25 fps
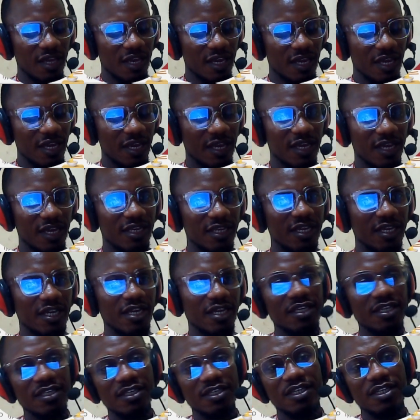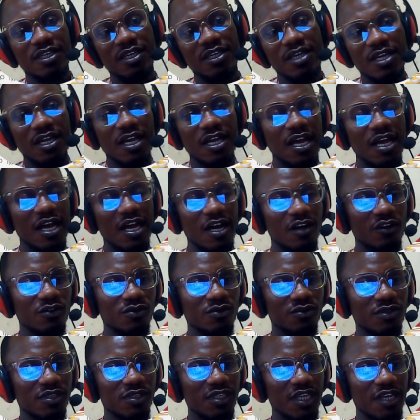and then I'll
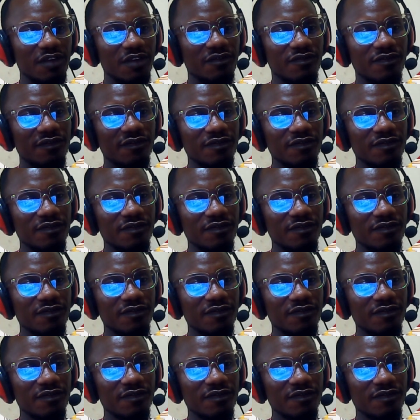save